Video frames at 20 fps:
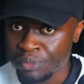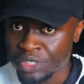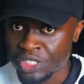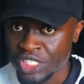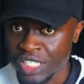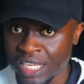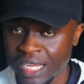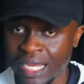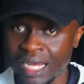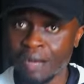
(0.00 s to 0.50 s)

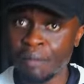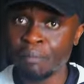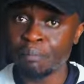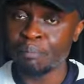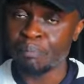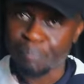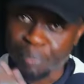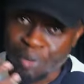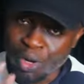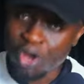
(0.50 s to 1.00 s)
and
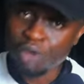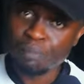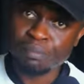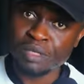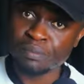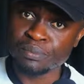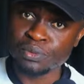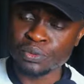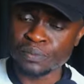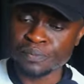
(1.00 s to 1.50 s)
block
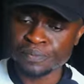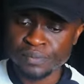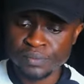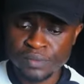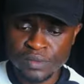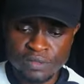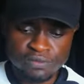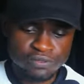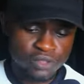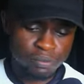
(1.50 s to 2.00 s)
people
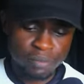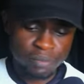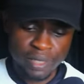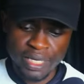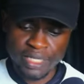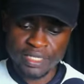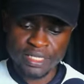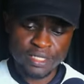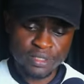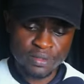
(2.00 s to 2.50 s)
from
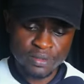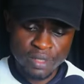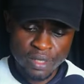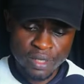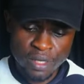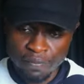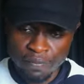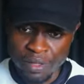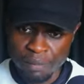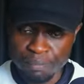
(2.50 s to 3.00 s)
getting
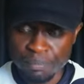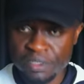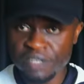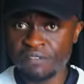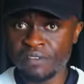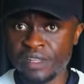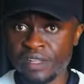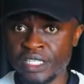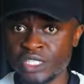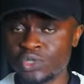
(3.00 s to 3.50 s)
the
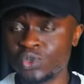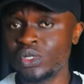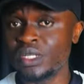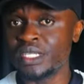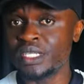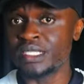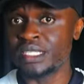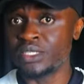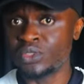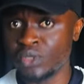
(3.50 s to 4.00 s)
privilege to
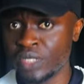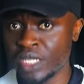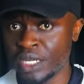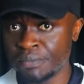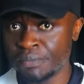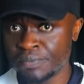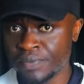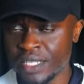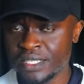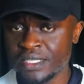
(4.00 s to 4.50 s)
listen to them,
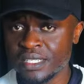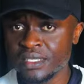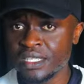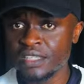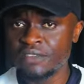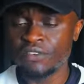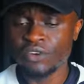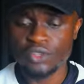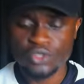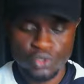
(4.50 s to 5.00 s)
there's a need
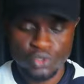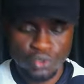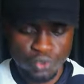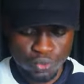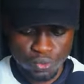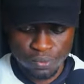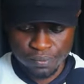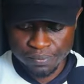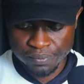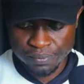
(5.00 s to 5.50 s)
for us
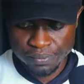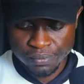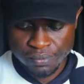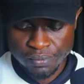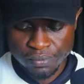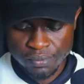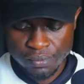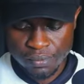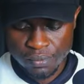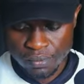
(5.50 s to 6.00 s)
to
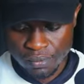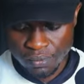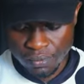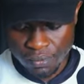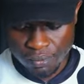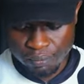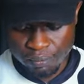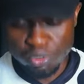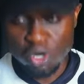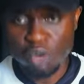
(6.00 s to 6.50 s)

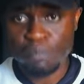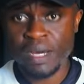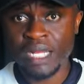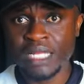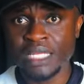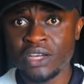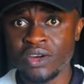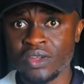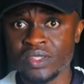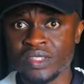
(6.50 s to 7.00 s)
properly
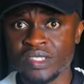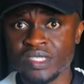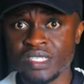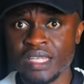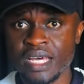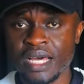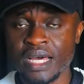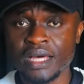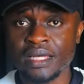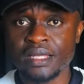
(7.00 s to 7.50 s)

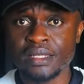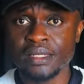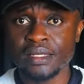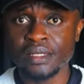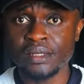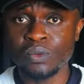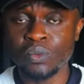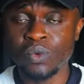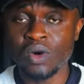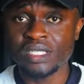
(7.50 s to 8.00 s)
consider
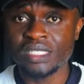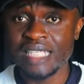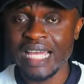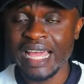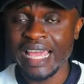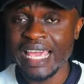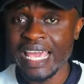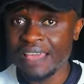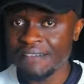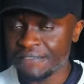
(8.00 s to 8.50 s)
what their
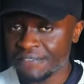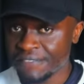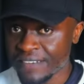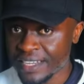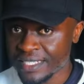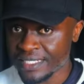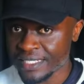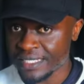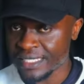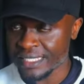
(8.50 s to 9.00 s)

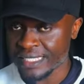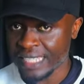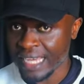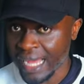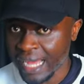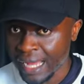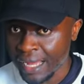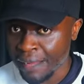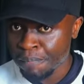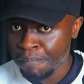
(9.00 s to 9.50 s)
emphasis
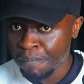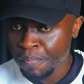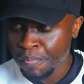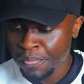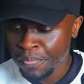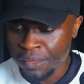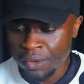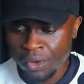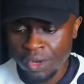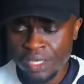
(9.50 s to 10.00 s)
are.
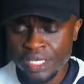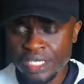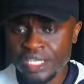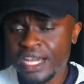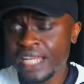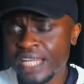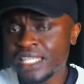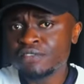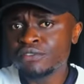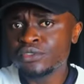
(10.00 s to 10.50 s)
Or you can
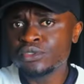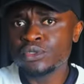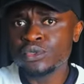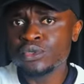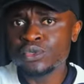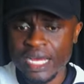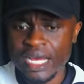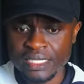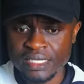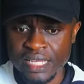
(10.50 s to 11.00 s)
even look
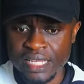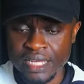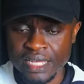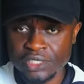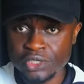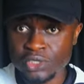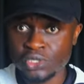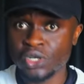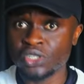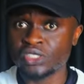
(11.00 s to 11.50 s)
at their
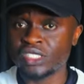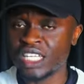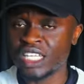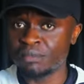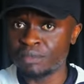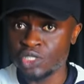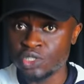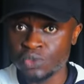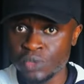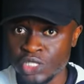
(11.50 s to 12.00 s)
church
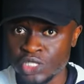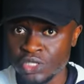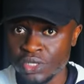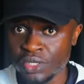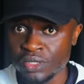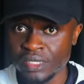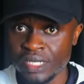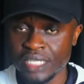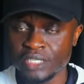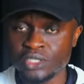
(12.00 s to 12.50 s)
administration,
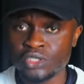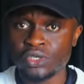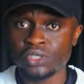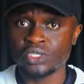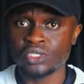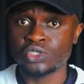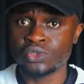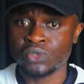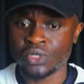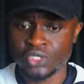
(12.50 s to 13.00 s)
their church
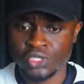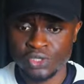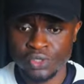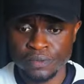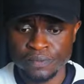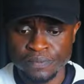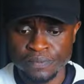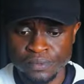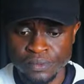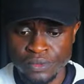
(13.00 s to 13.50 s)
structure.
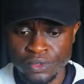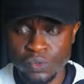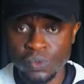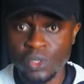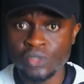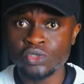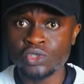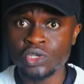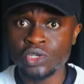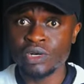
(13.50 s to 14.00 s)
What do
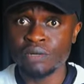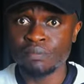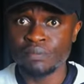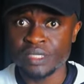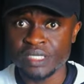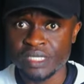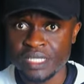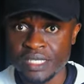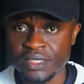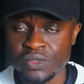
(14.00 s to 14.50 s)
they
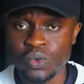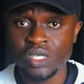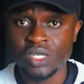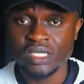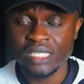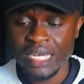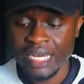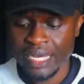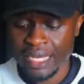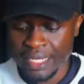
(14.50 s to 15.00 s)
represent? What
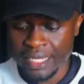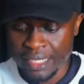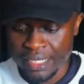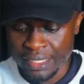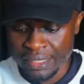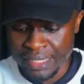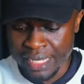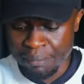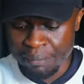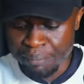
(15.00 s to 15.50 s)
are
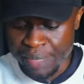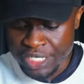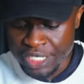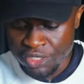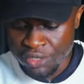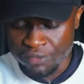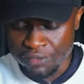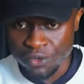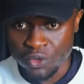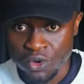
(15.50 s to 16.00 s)
their major
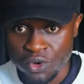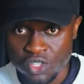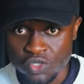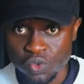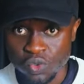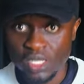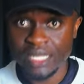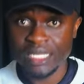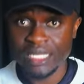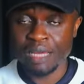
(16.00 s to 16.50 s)
focus? What
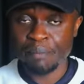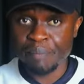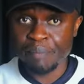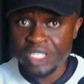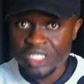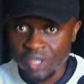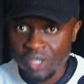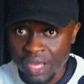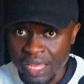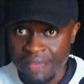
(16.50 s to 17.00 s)
are their
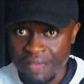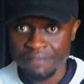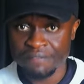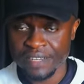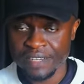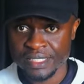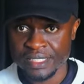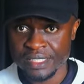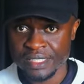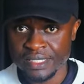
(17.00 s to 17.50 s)
major
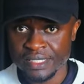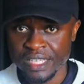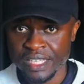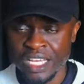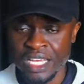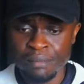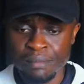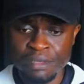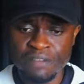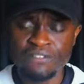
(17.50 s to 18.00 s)
emphasis?
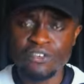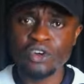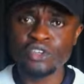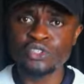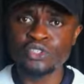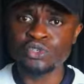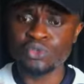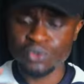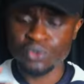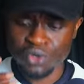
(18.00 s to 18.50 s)
Before
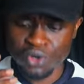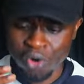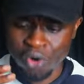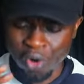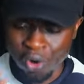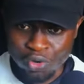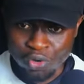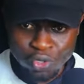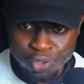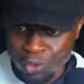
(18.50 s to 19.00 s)
you
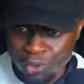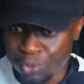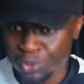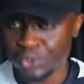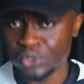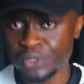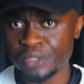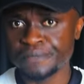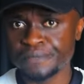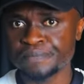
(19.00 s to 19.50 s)
conclude
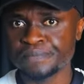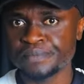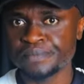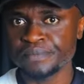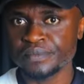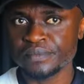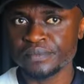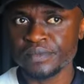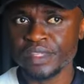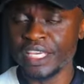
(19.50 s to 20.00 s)

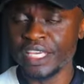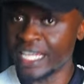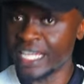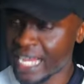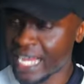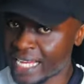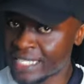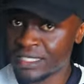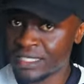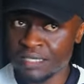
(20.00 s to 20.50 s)
in
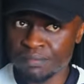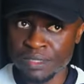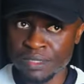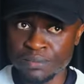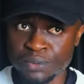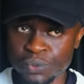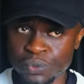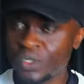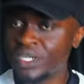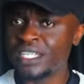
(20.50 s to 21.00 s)
canceling people,
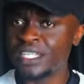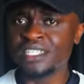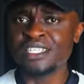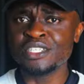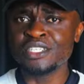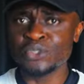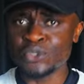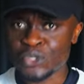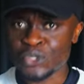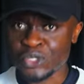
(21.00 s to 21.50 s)
we really need
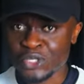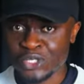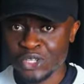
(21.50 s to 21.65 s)
to stop